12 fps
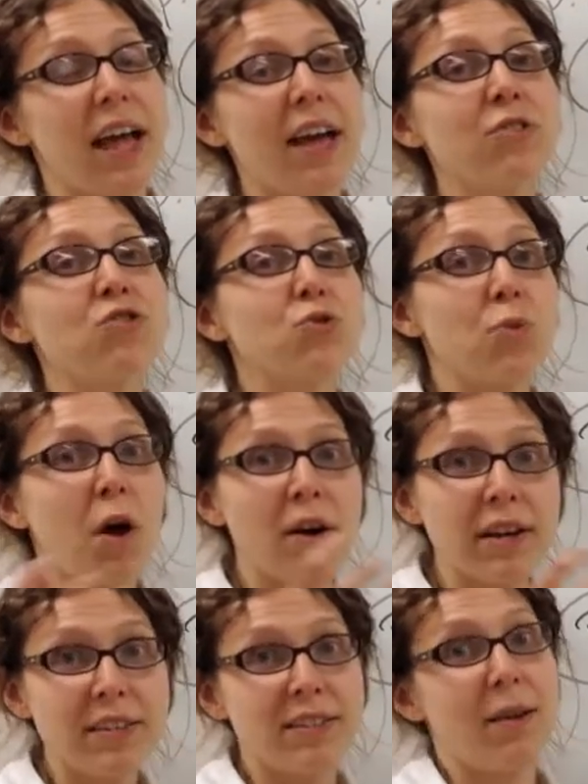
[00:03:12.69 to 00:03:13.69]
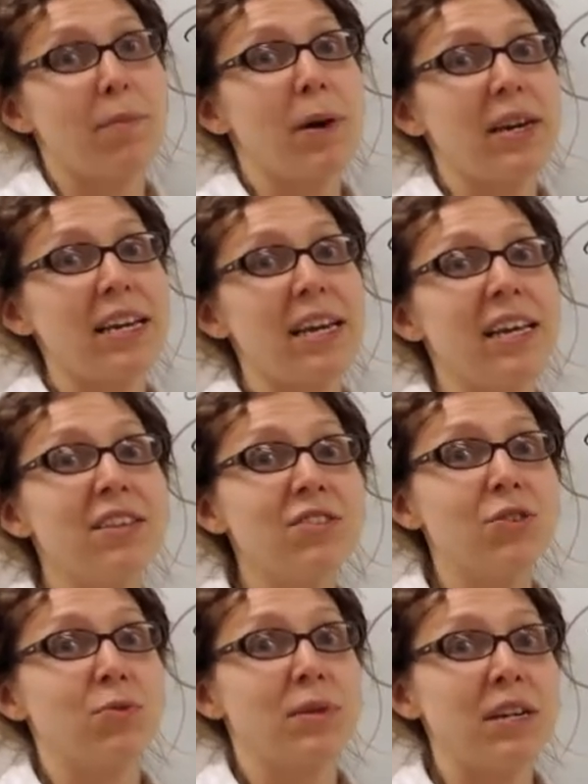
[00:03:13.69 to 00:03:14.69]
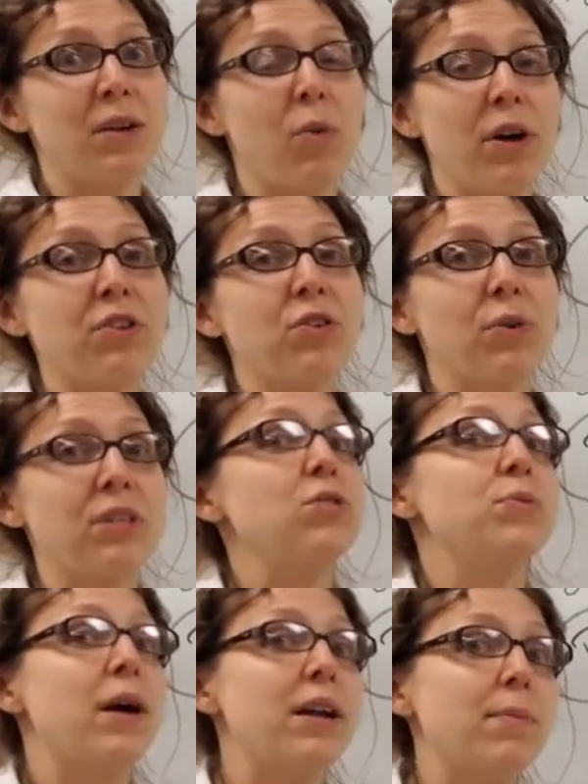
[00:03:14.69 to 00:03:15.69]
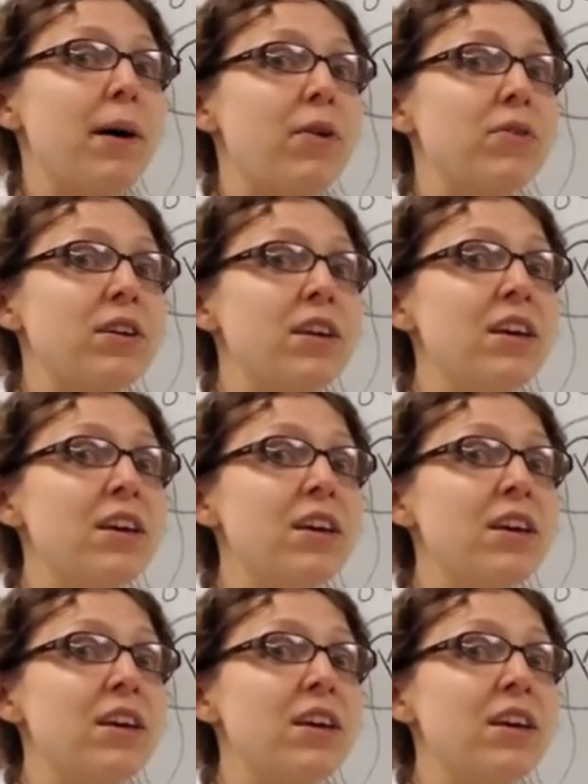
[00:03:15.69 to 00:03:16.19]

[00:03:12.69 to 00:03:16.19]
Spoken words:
and drawing somebody into reading what you're going to write about.